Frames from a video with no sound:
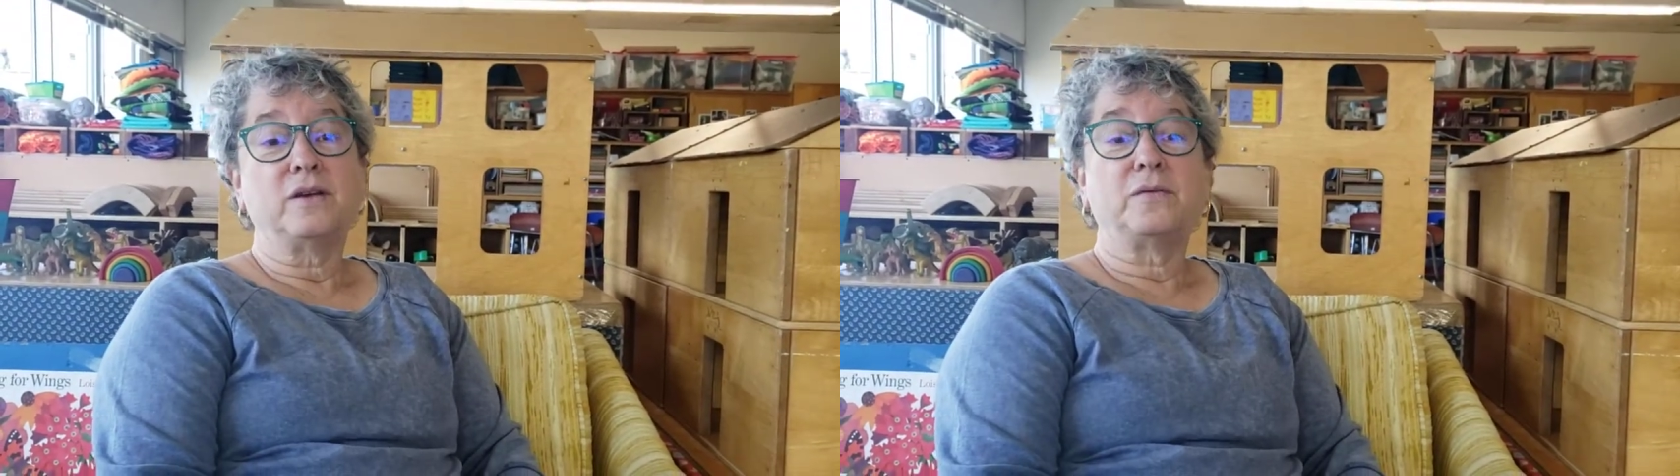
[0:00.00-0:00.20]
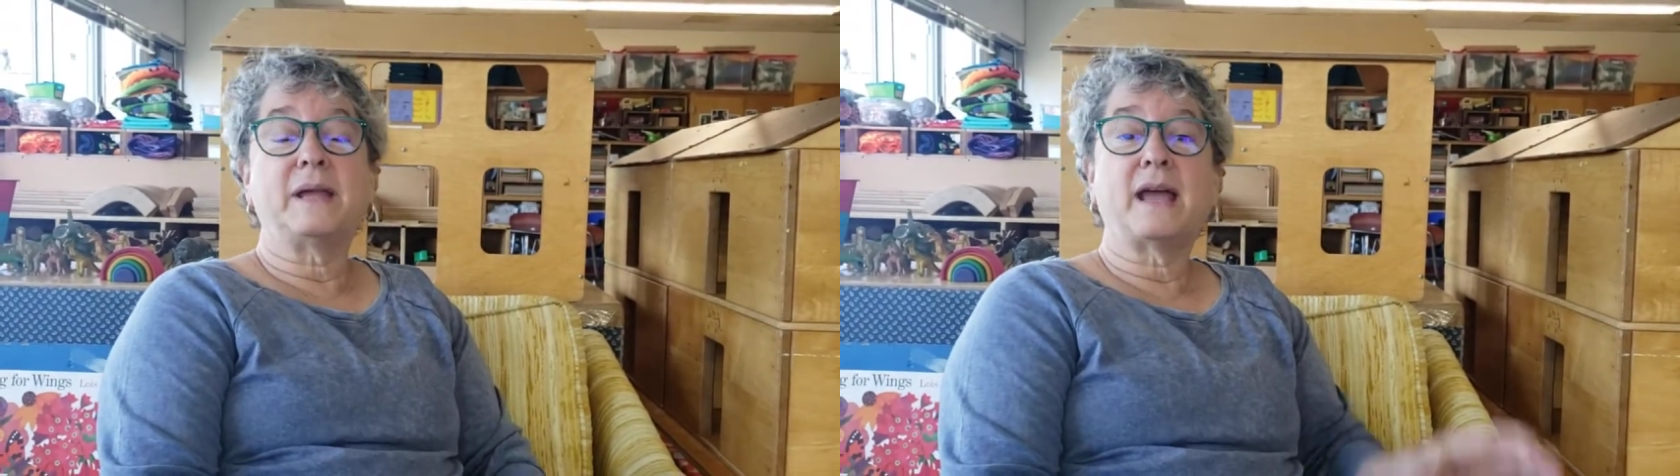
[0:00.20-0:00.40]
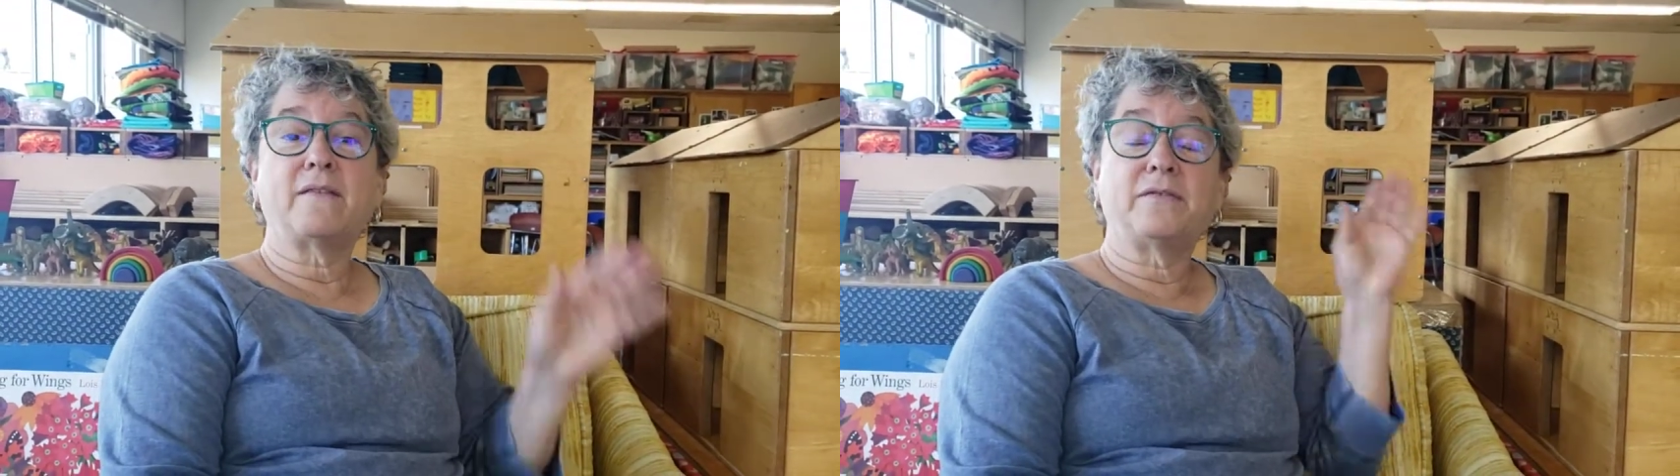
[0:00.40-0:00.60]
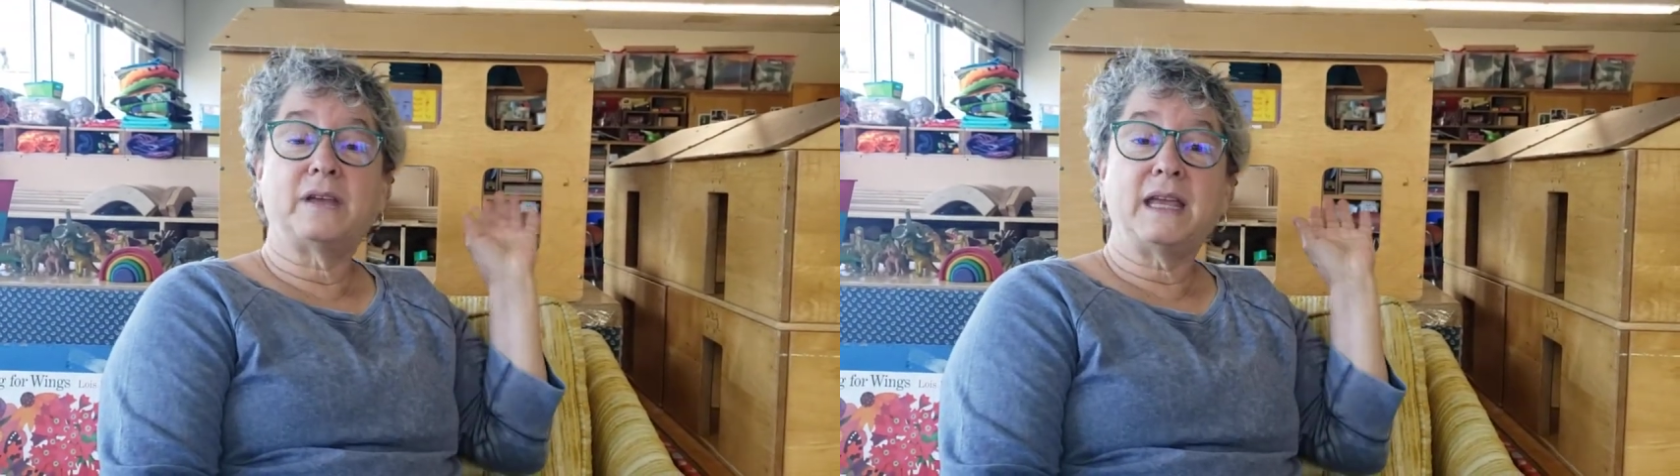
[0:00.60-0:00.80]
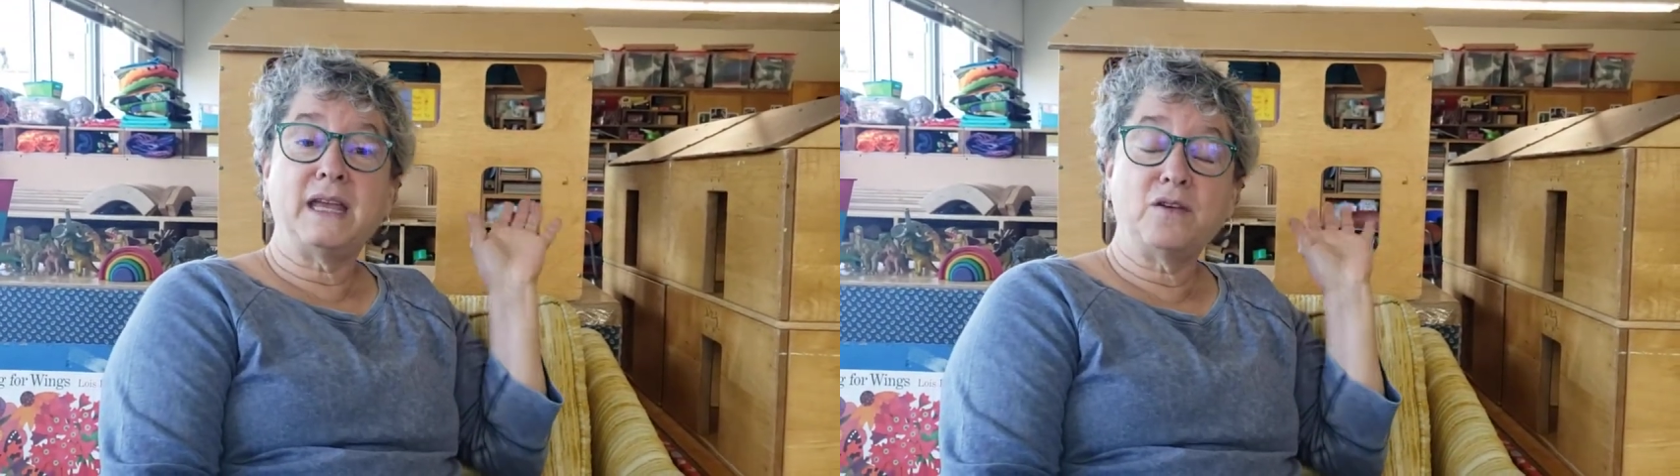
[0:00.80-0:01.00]
We have
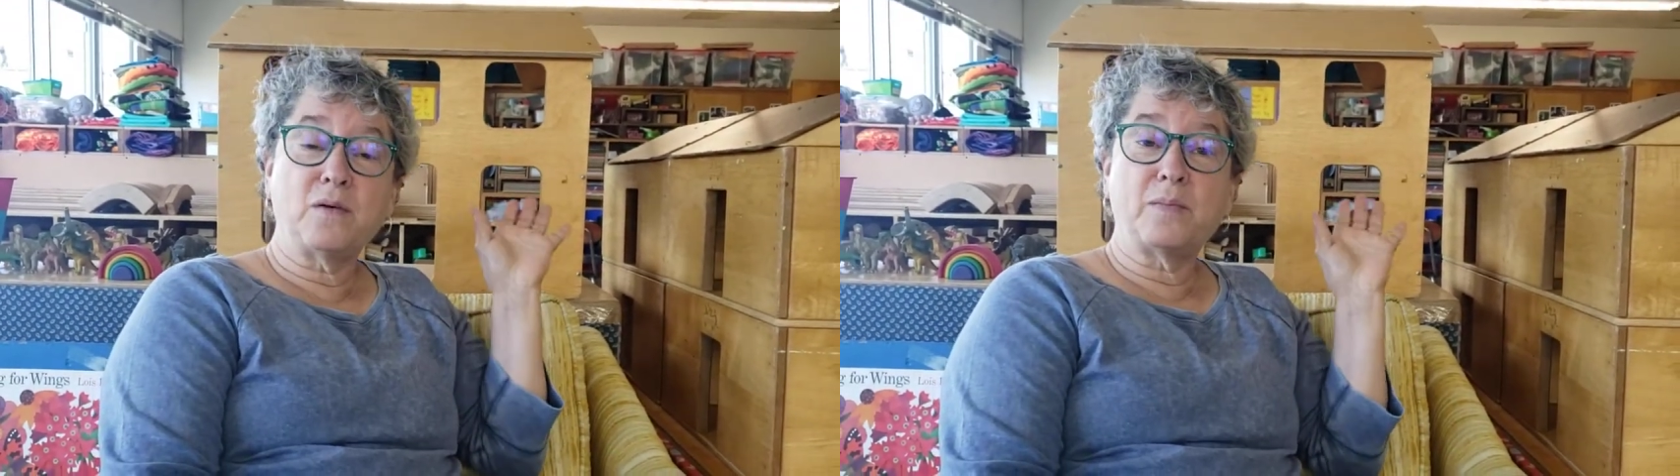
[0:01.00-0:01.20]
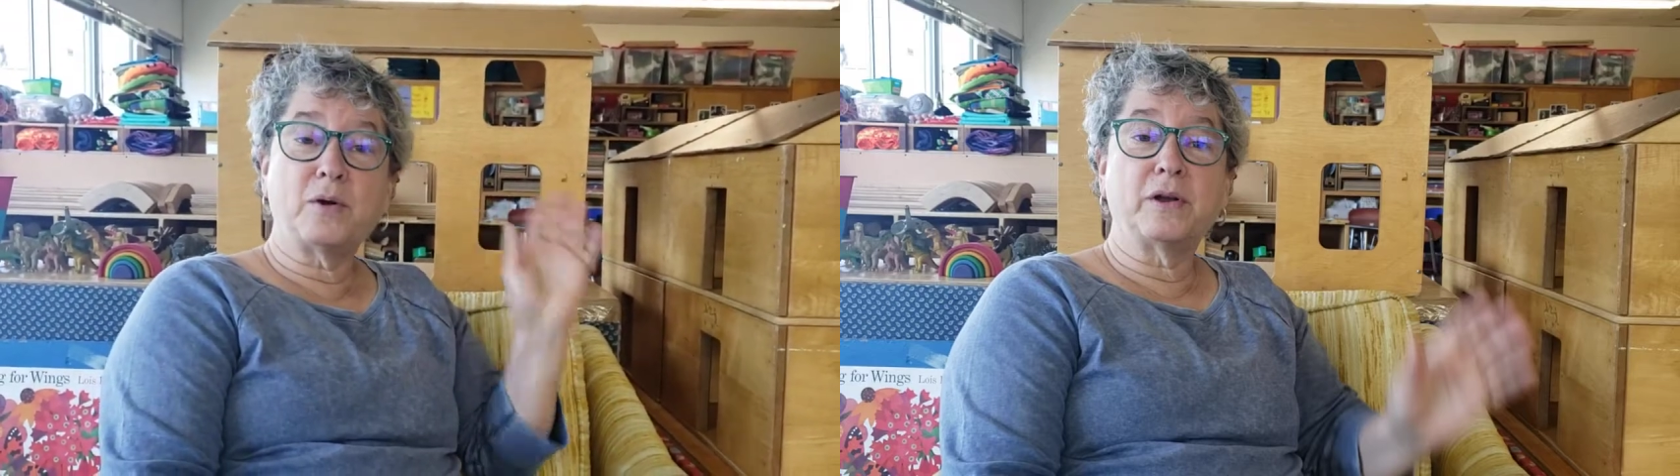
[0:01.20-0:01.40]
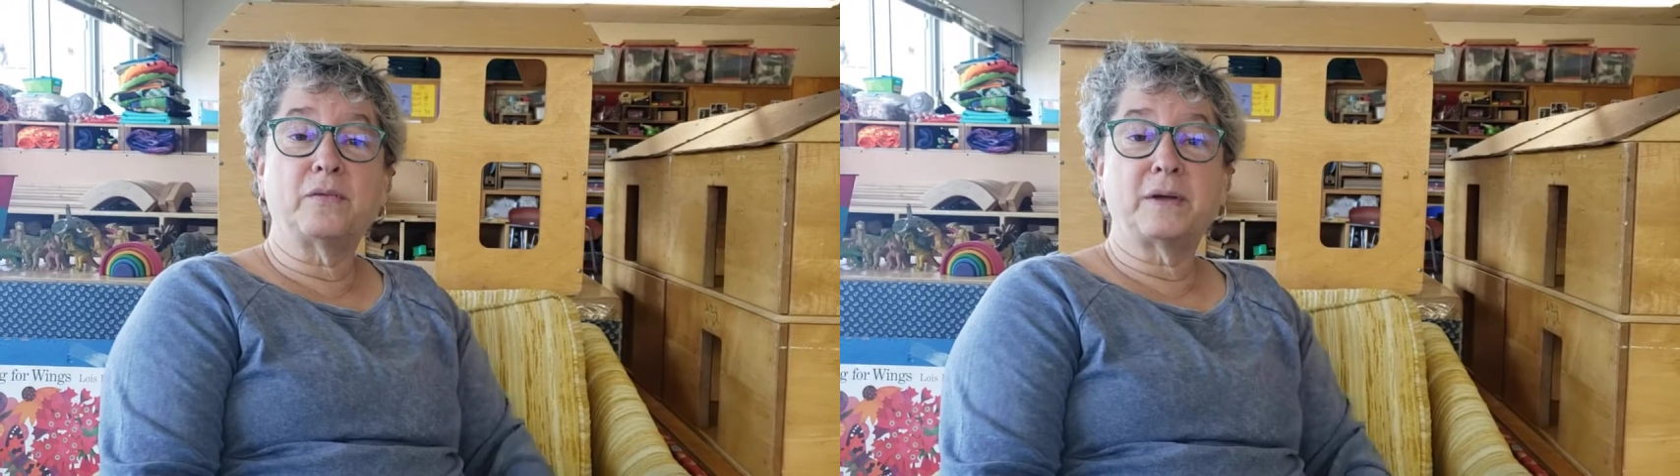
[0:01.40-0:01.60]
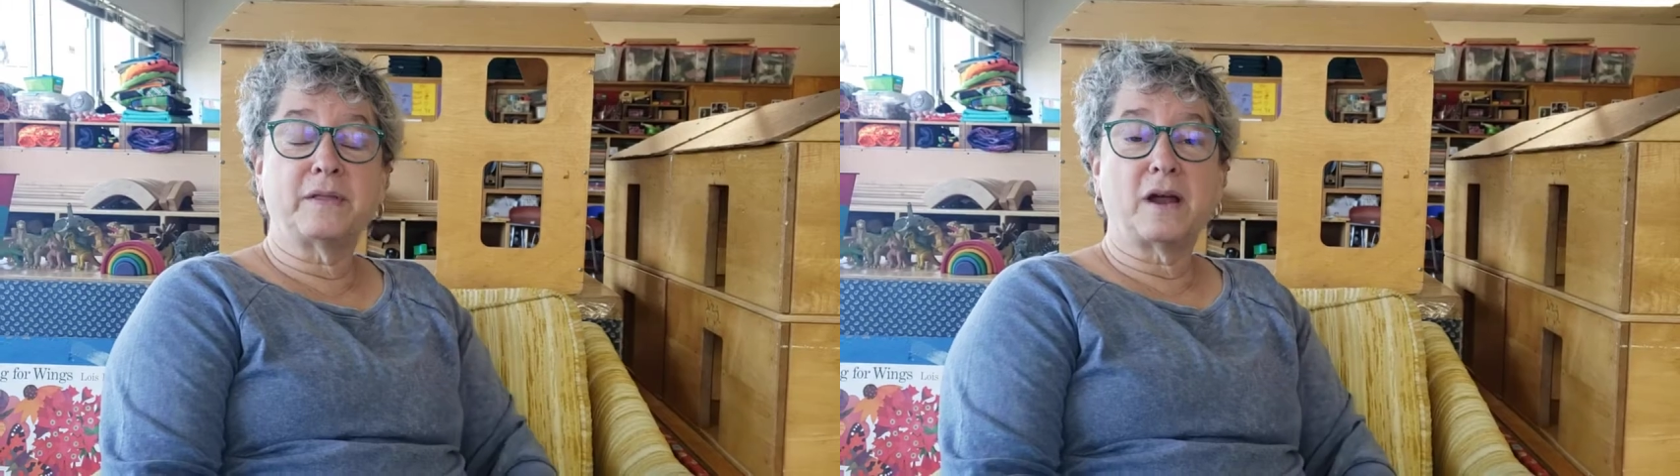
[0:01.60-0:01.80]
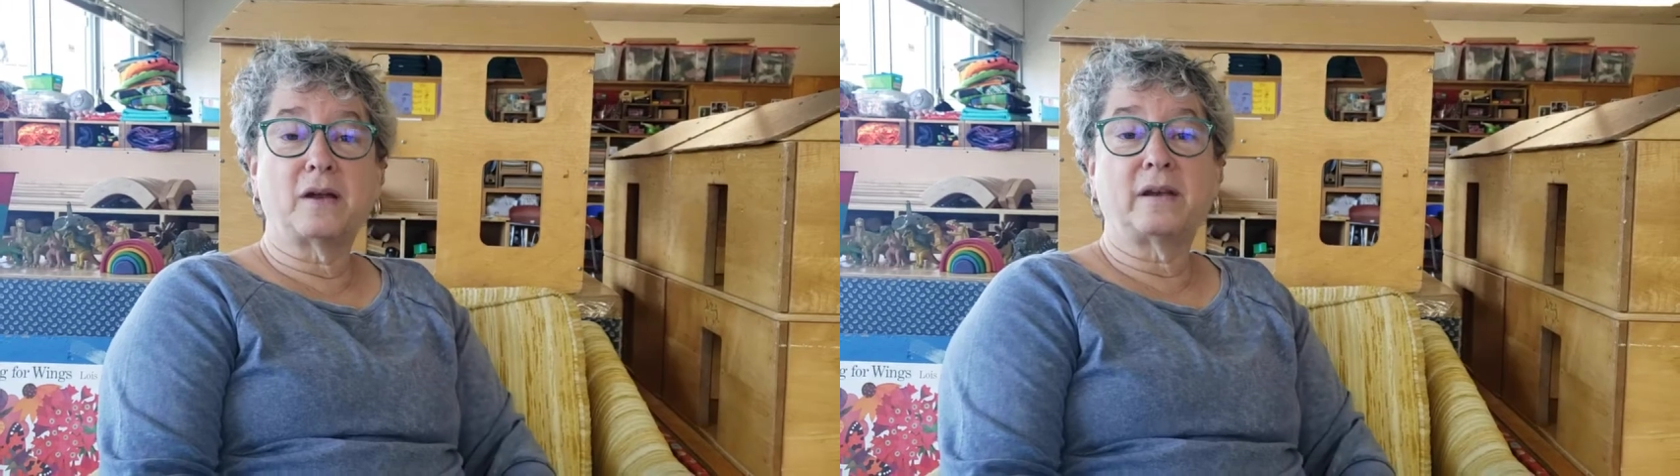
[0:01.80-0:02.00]
the Eno board
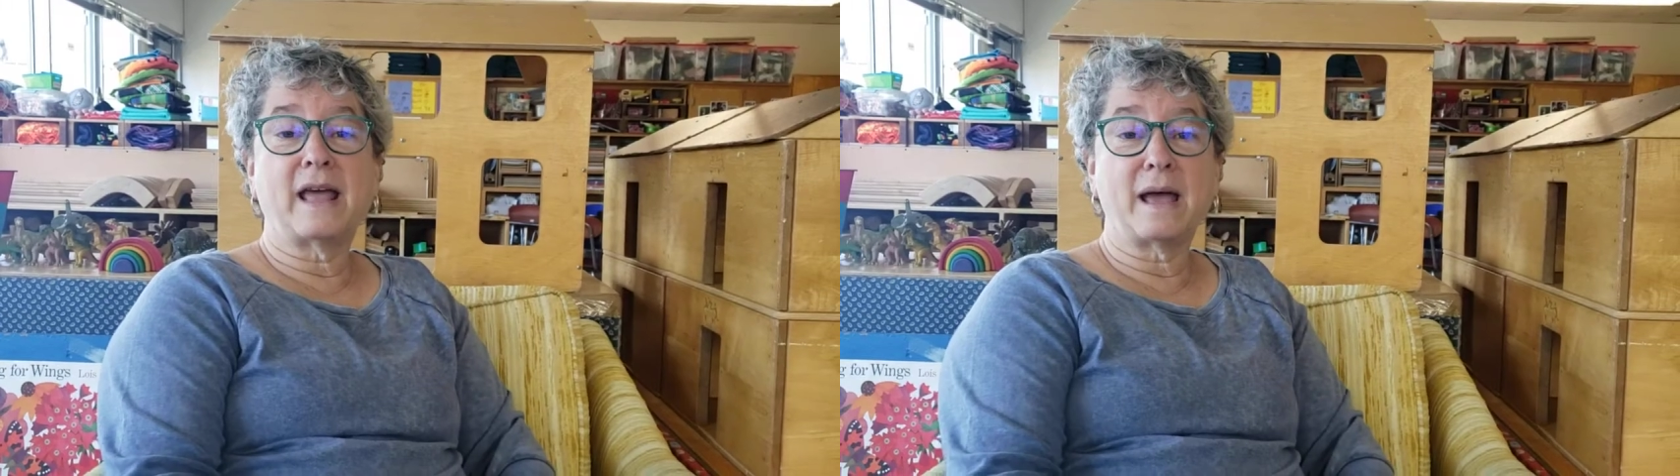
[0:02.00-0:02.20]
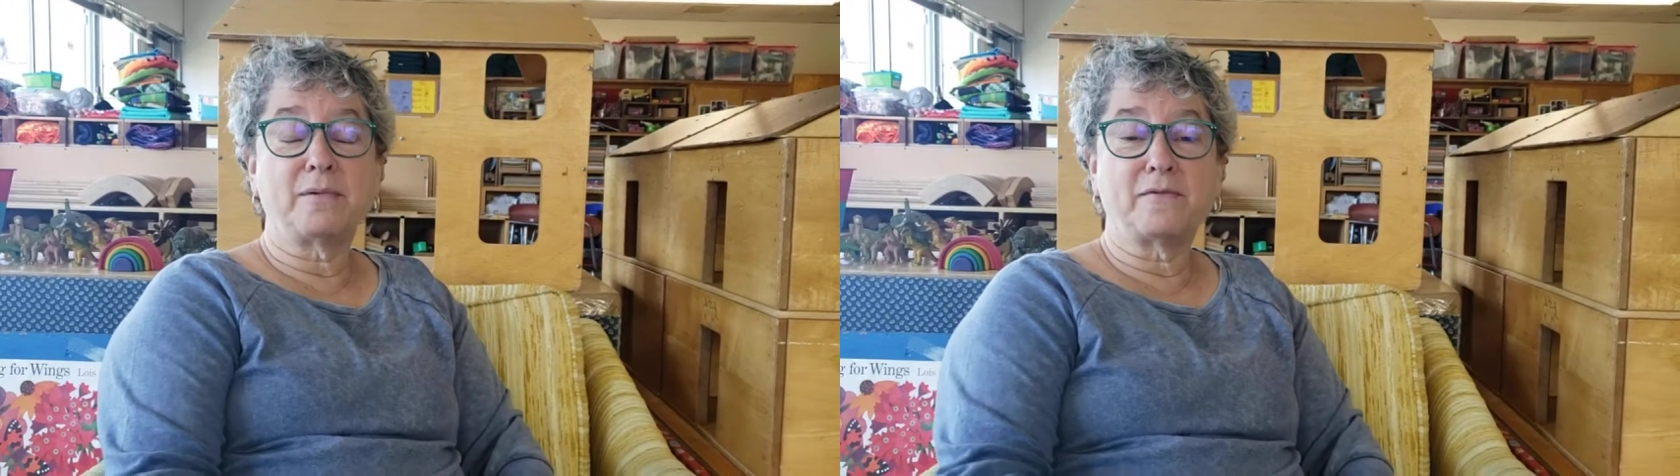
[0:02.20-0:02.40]
with our lab